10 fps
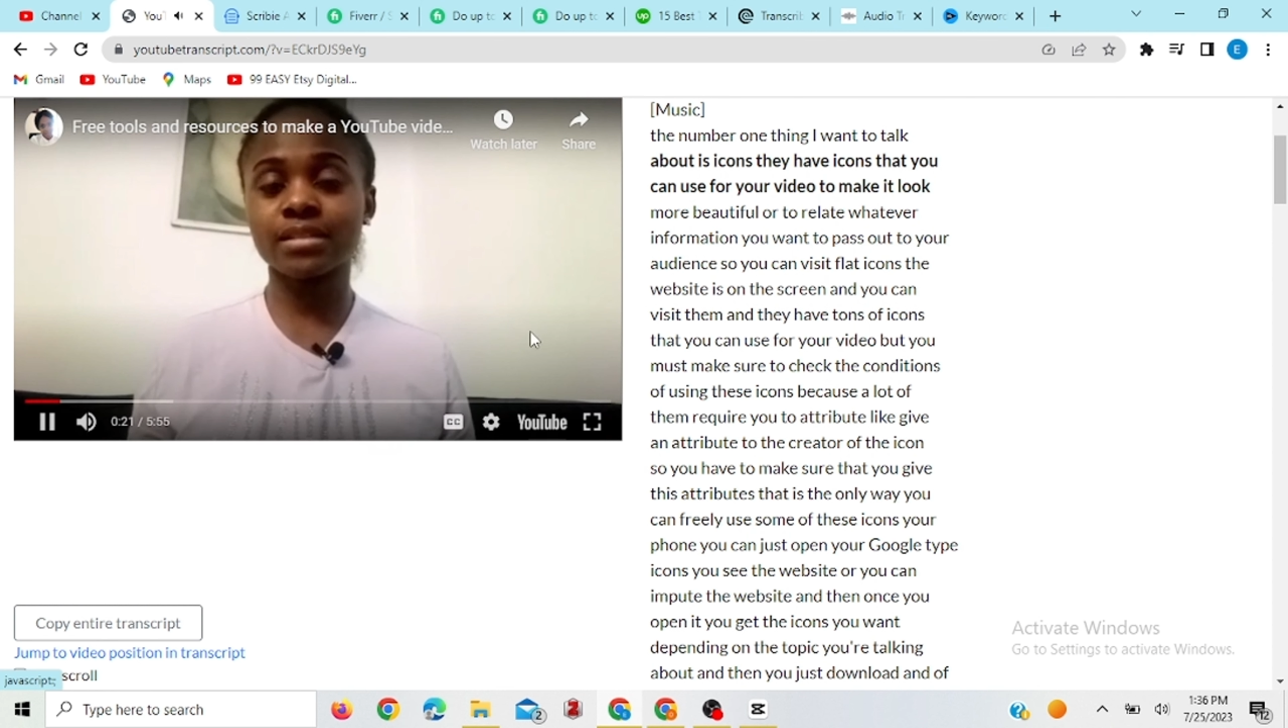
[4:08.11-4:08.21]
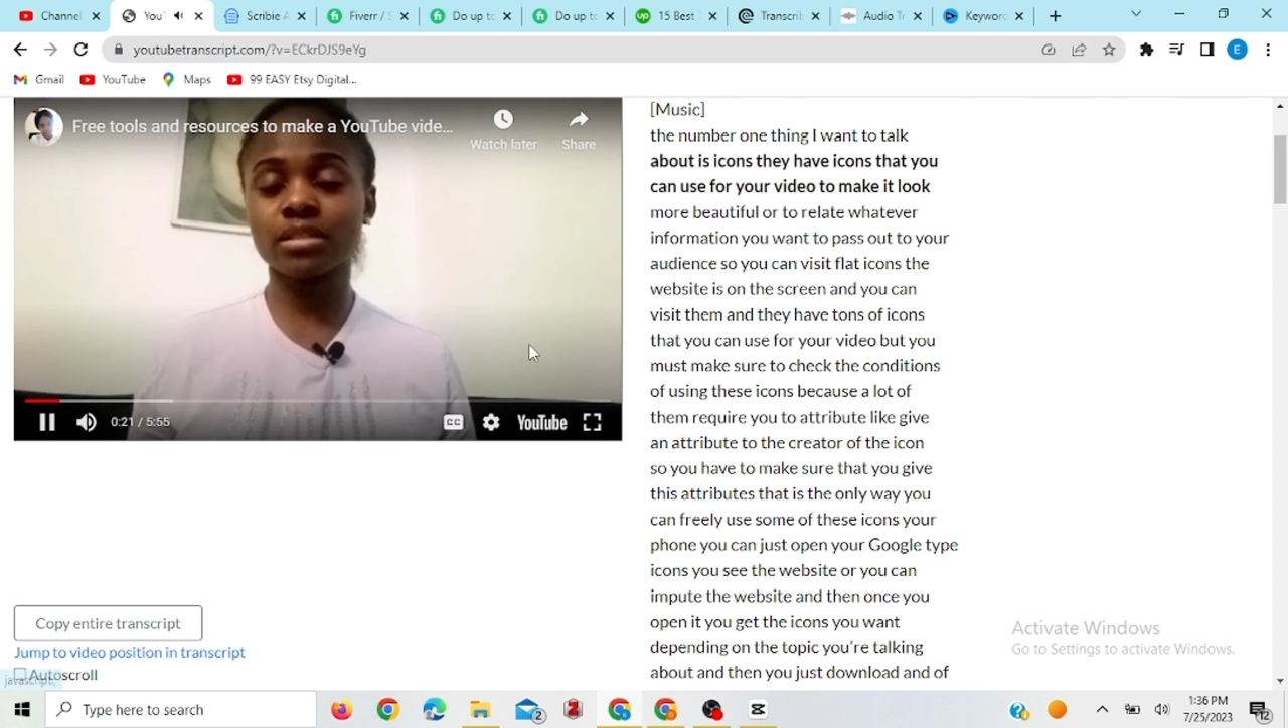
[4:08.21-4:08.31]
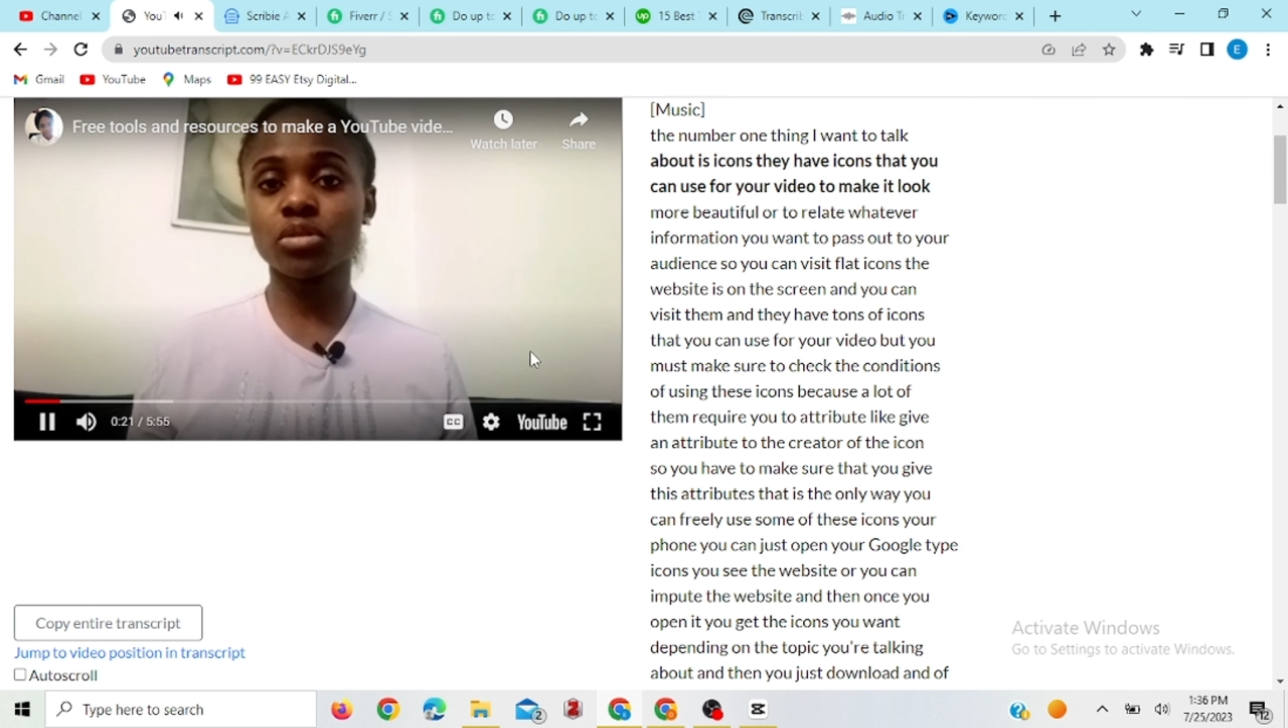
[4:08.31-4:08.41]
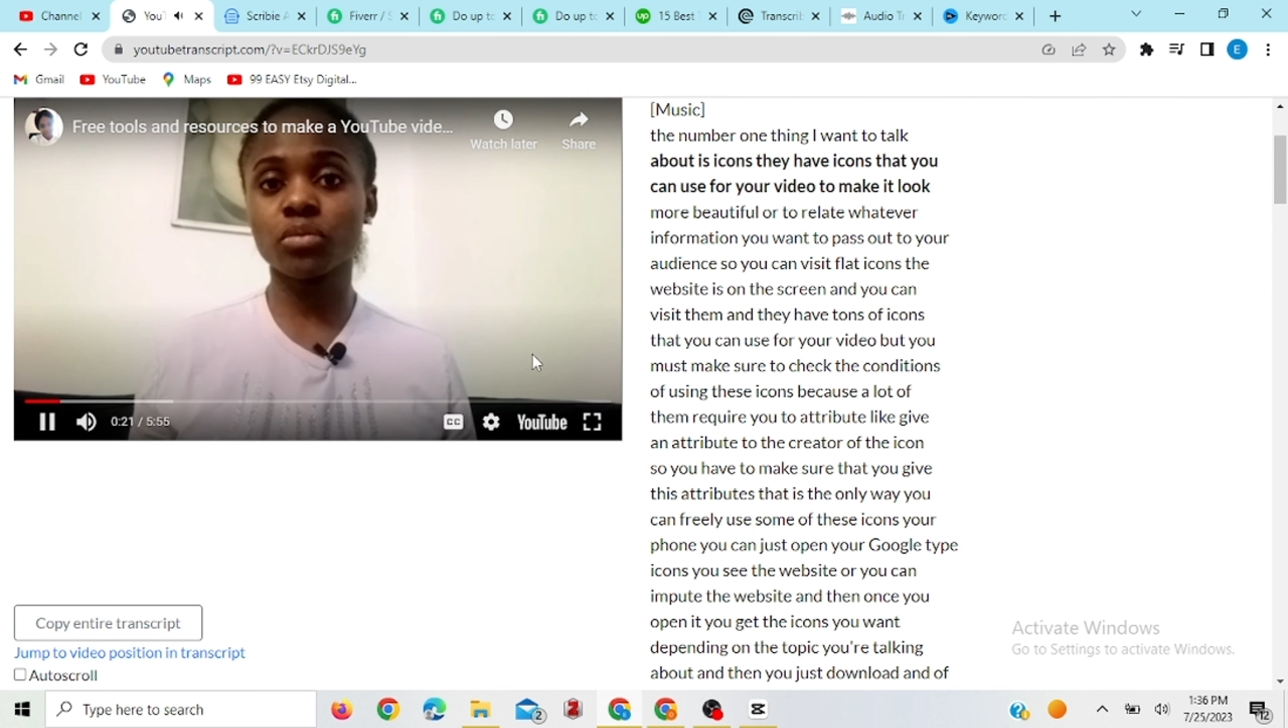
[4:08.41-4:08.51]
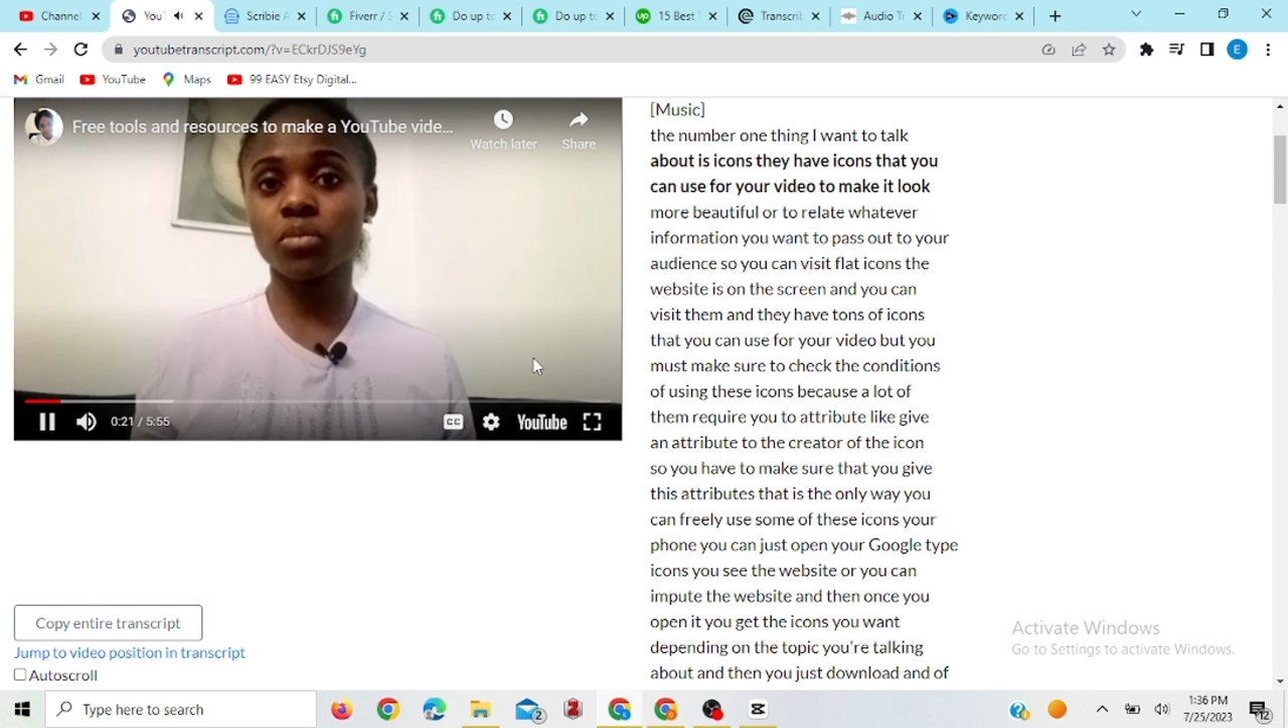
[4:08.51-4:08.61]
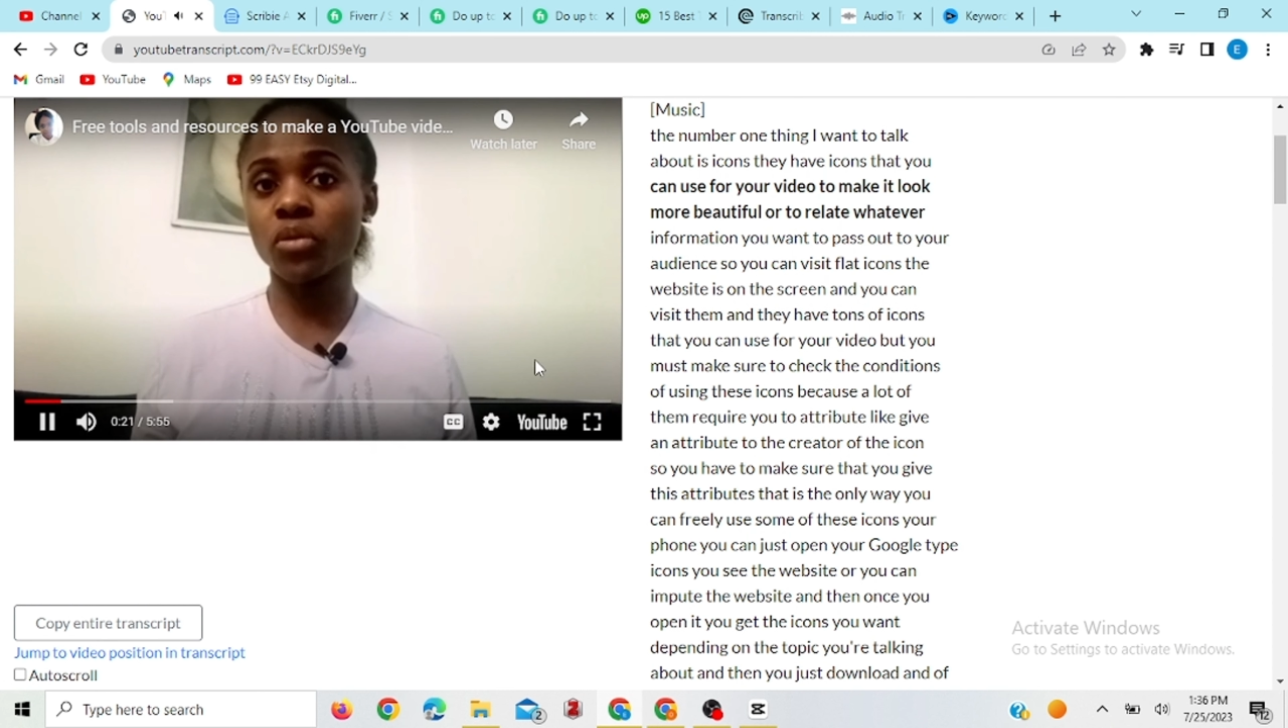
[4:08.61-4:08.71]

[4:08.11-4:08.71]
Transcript: look more